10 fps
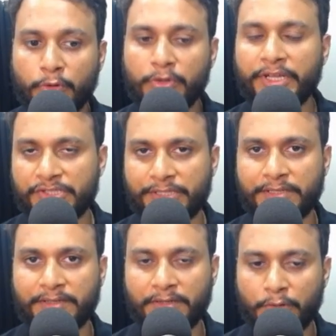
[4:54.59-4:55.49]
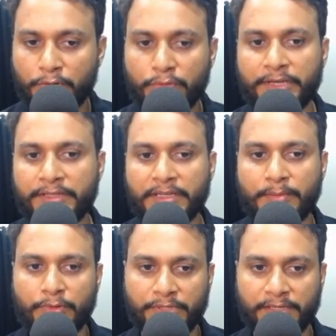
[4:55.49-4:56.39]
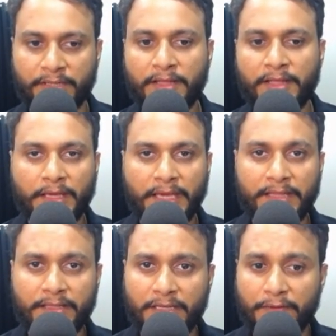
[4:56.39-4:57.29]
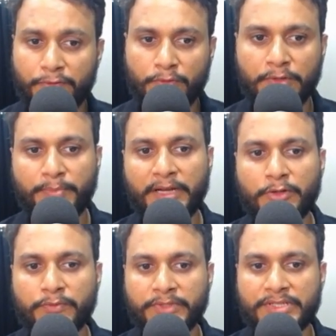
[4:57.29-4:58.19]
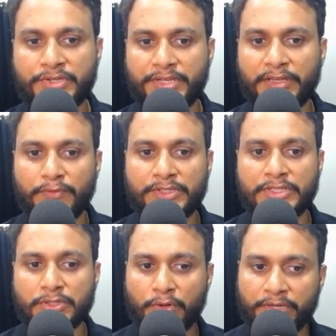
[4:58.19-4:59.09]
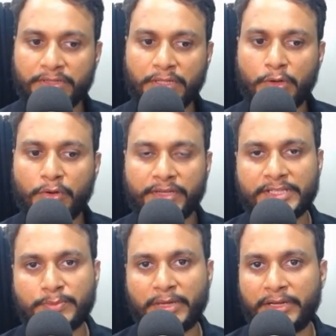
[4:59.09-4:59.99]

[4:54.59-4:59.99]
don't touch it. Don't do anything about it. And the leftover part of the string which is not in the longest